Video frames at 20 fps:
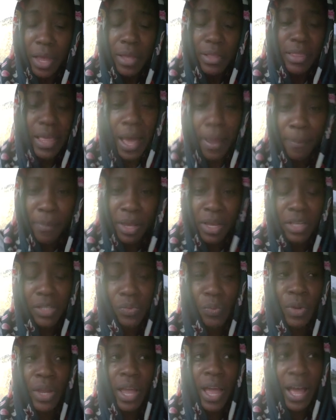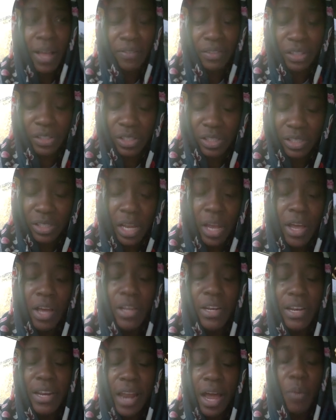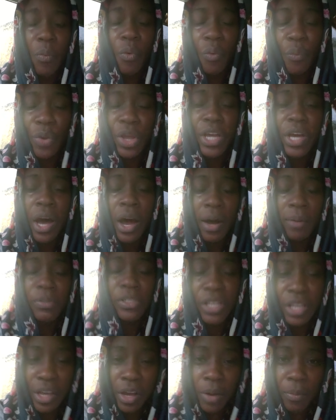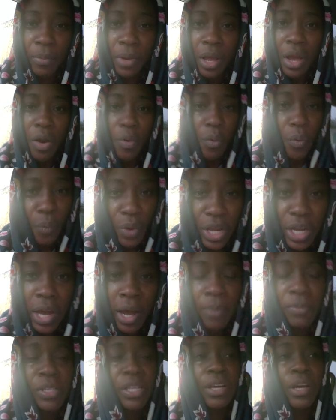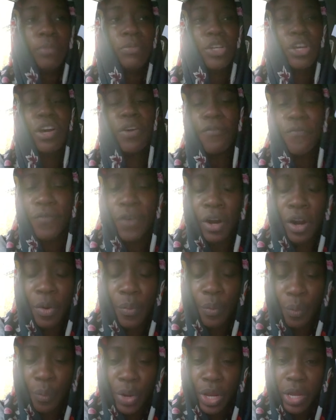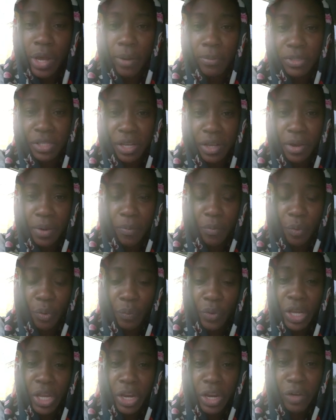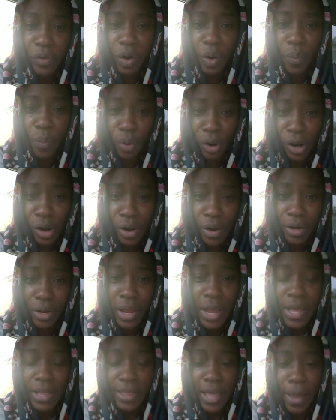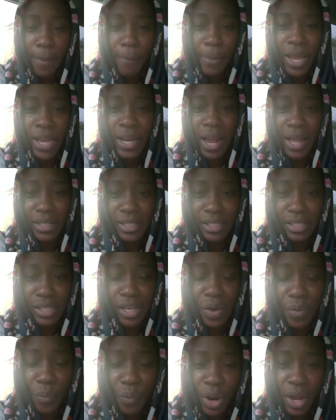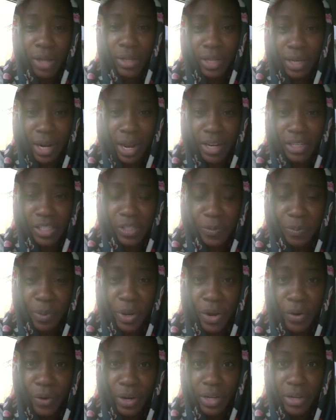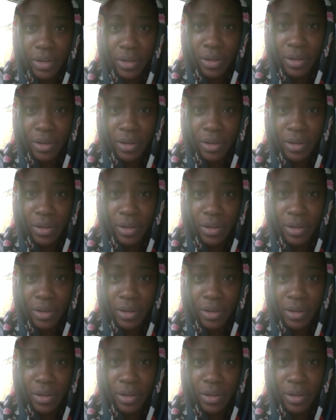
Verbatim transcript: That means we have to, when we come to him, when we come to him to confirm, when we come to him, when we hear a word that may not sit well in our spirit